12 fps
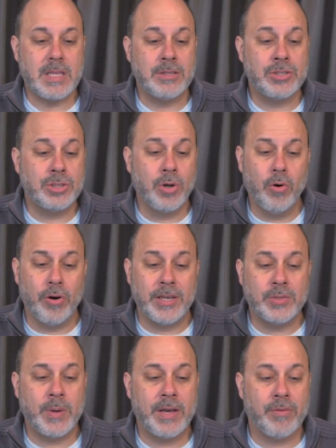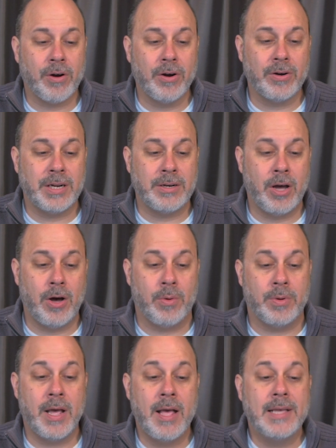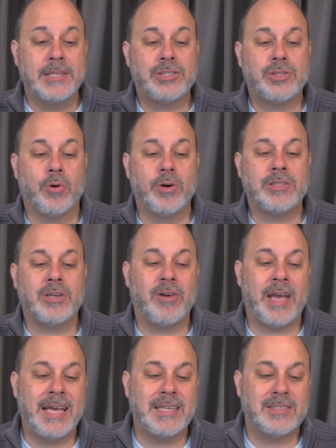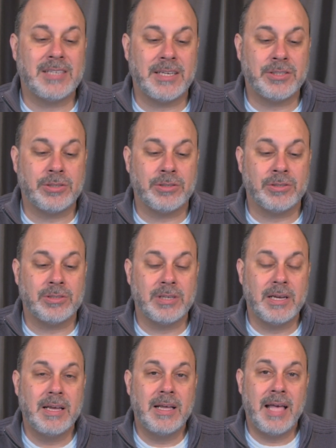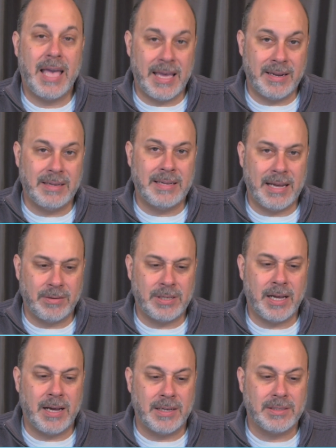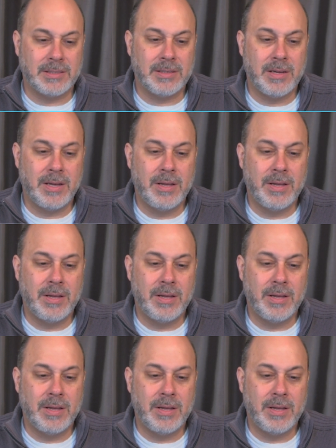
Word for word: Stories we have heard and known, stories our ancestors handed down to us.